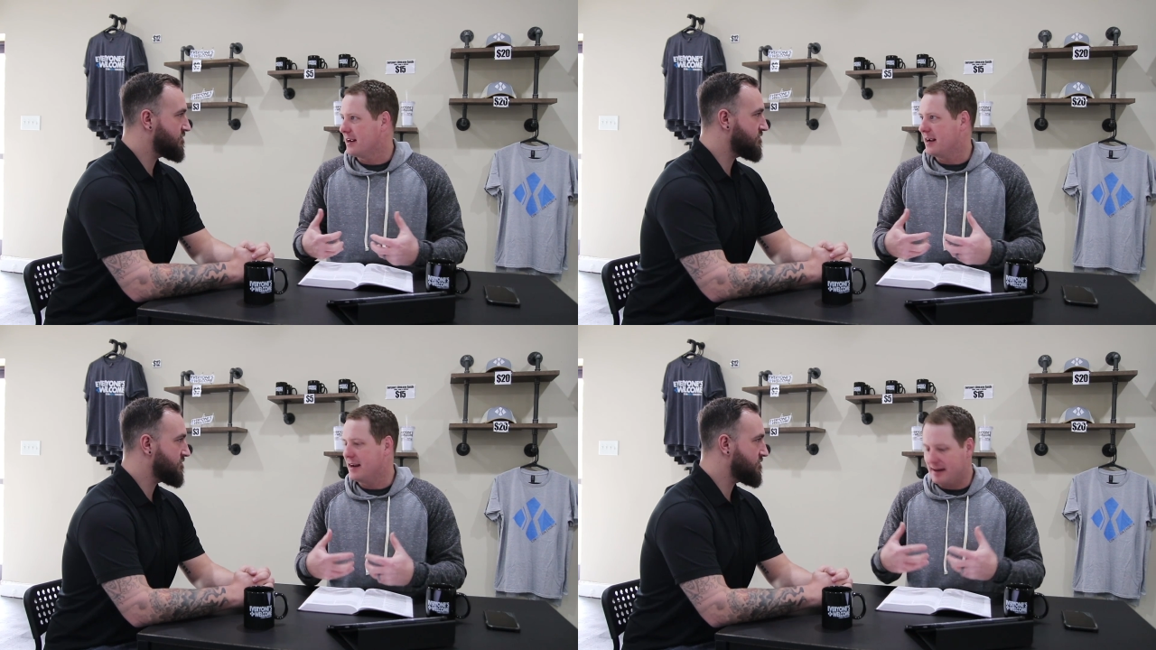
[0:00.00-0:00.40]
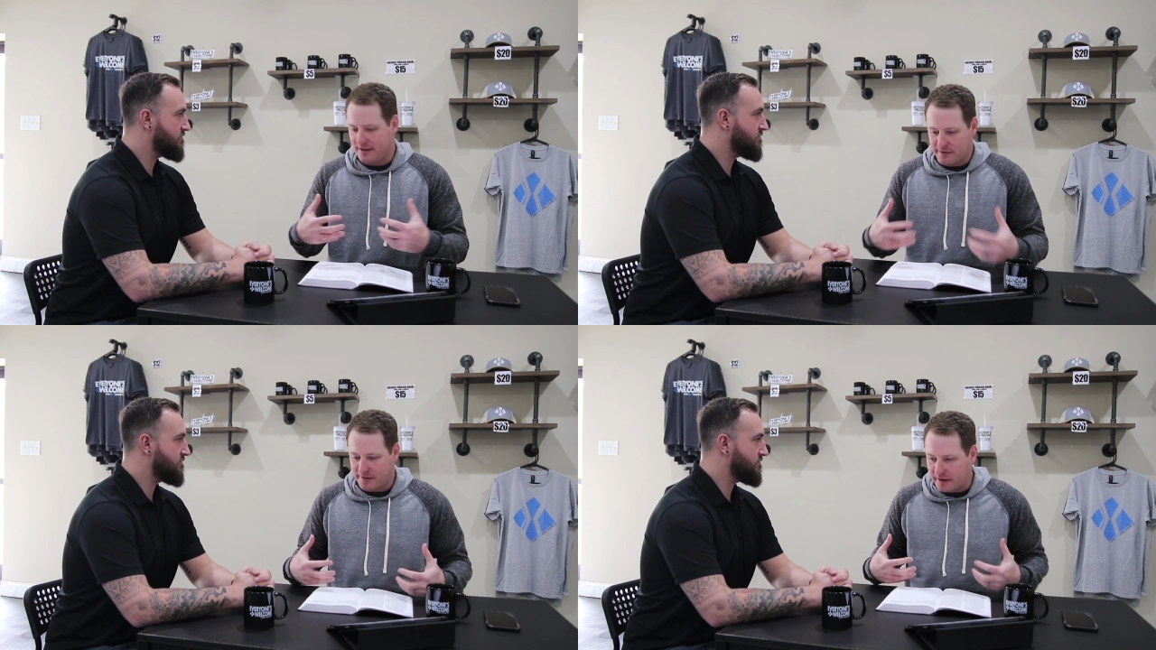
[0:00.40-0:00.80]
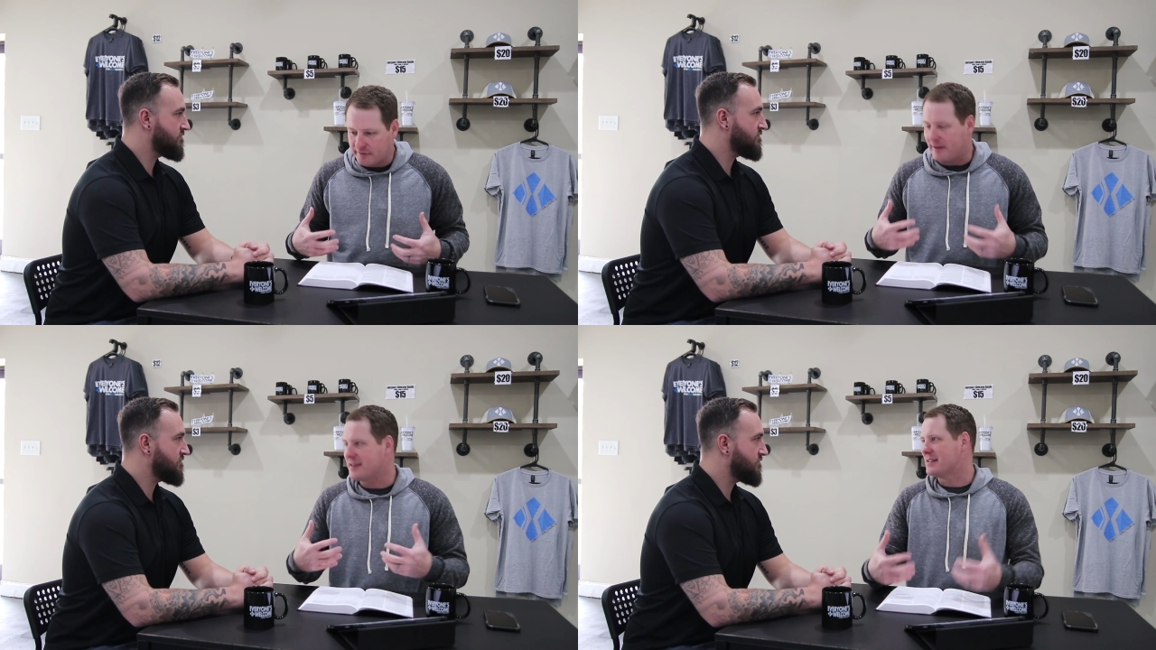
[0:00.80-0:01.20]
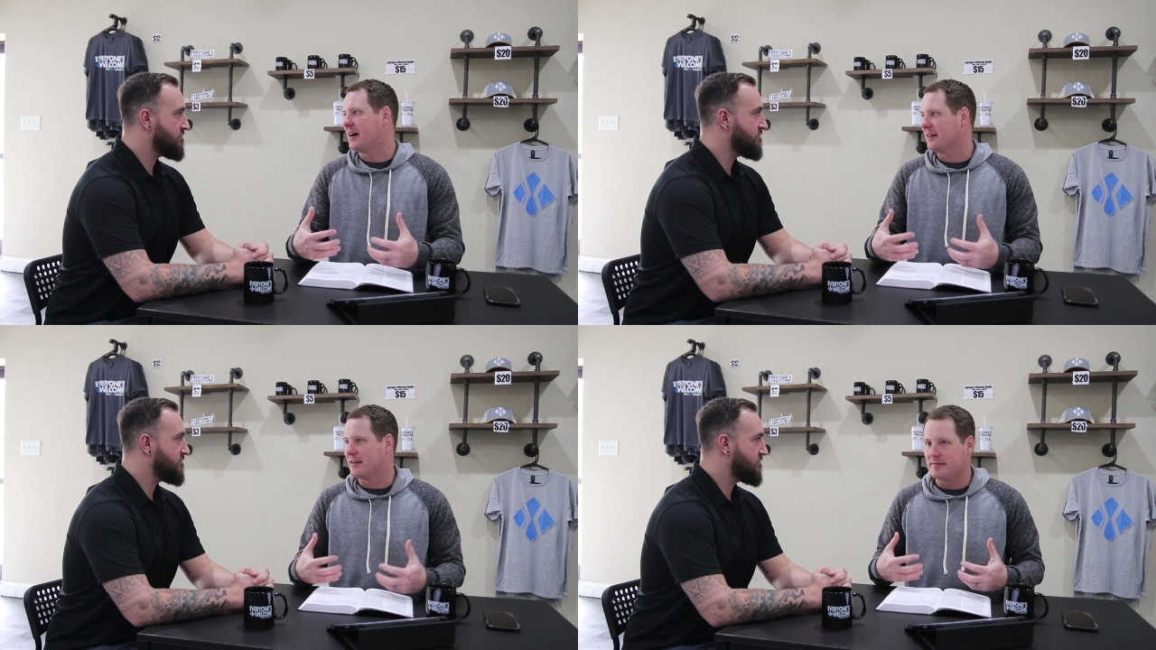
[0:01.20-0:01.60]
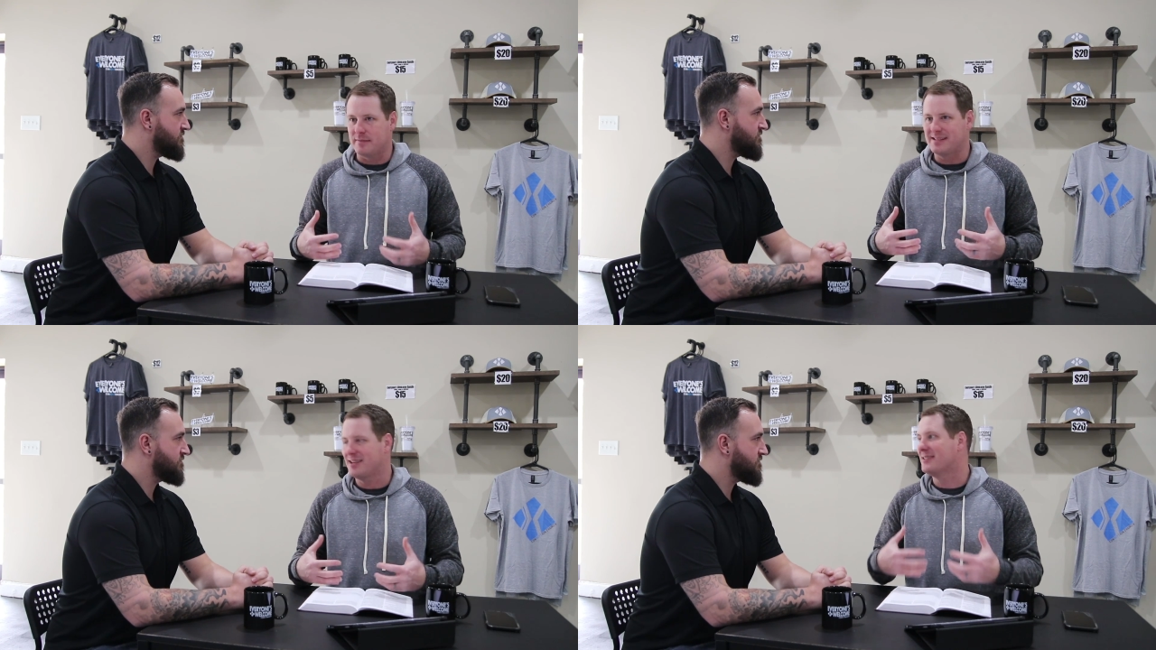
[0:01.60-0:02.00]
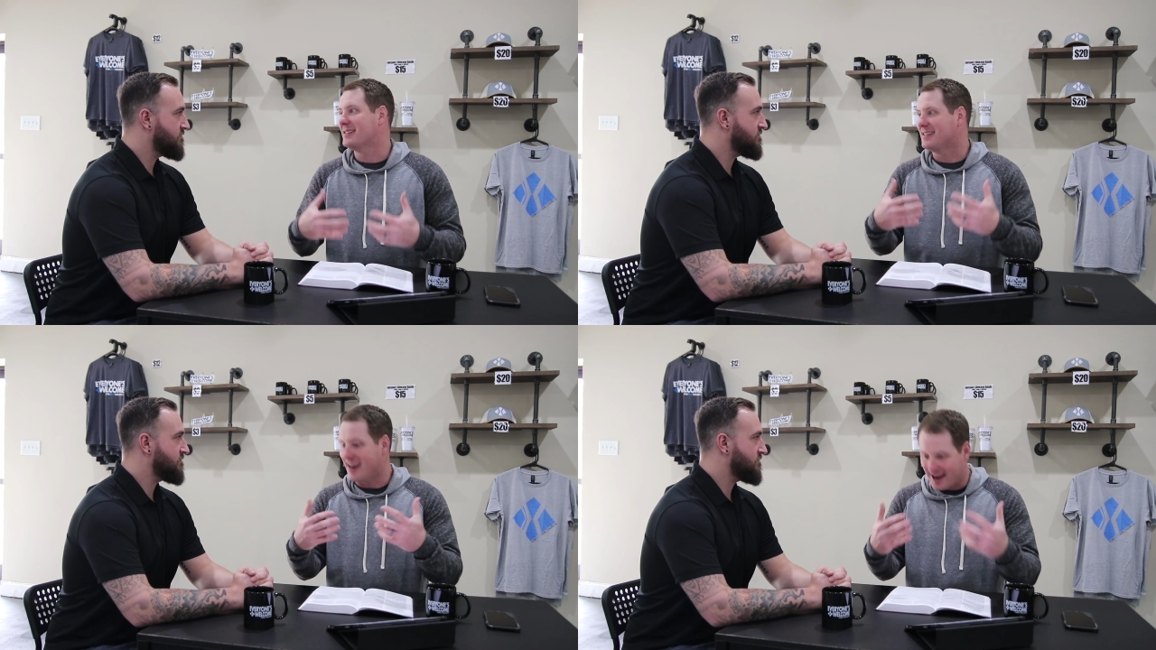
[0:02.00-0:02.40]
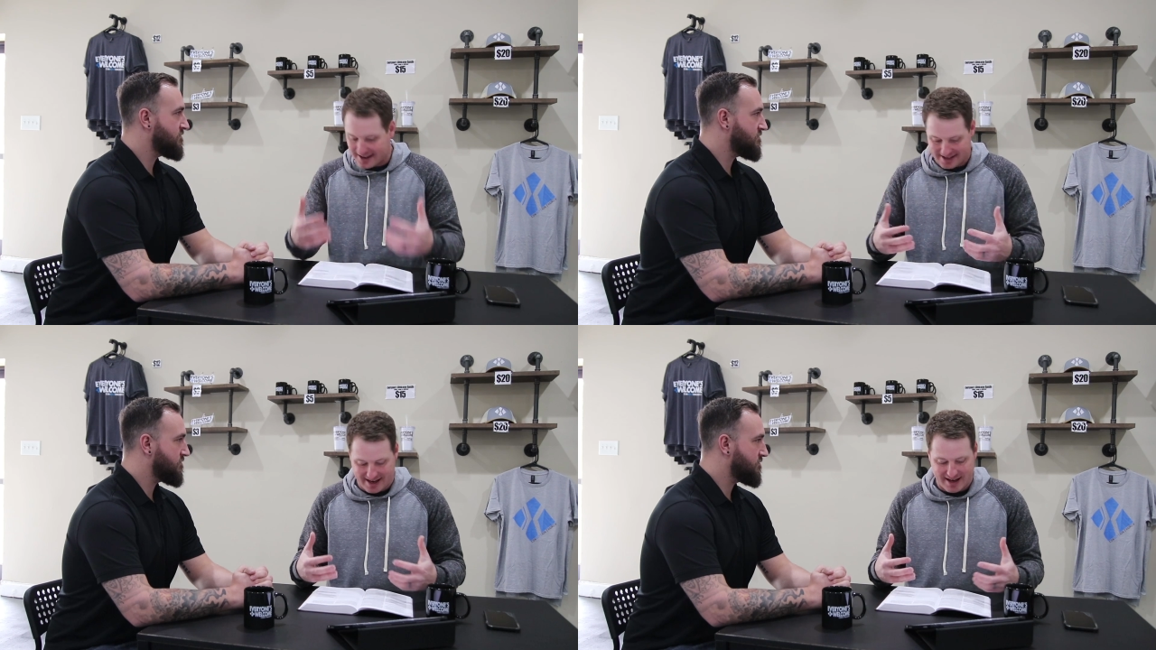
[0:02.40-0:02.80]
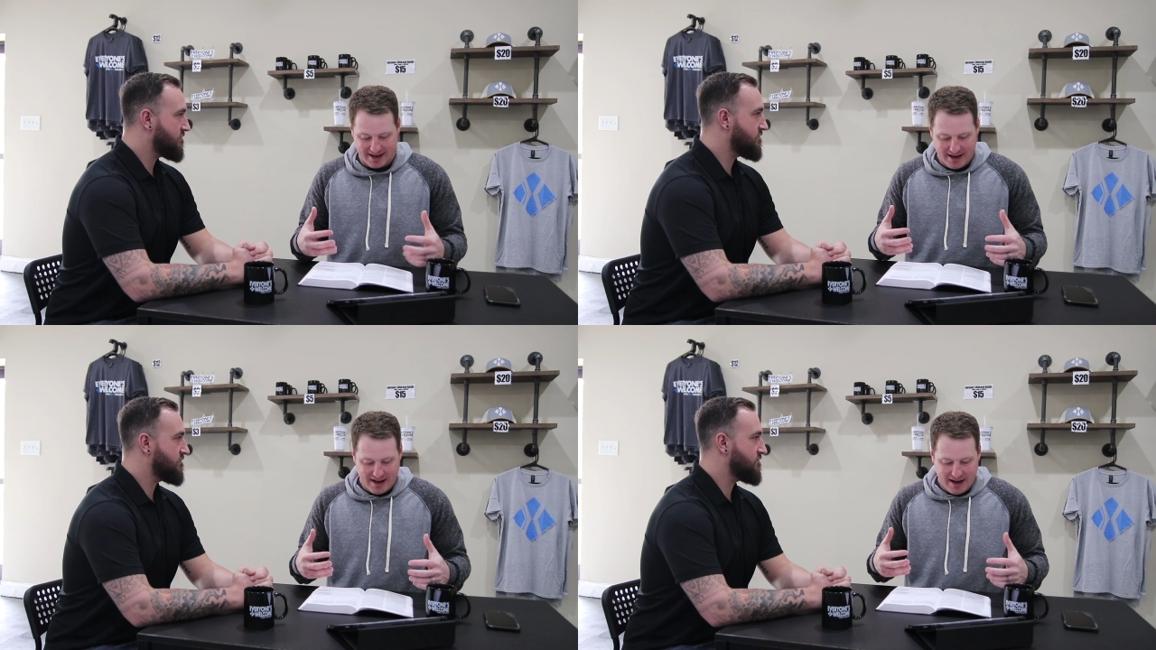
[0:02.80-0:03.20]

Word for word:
Speaker 1: and their father finds out that my son's not dead,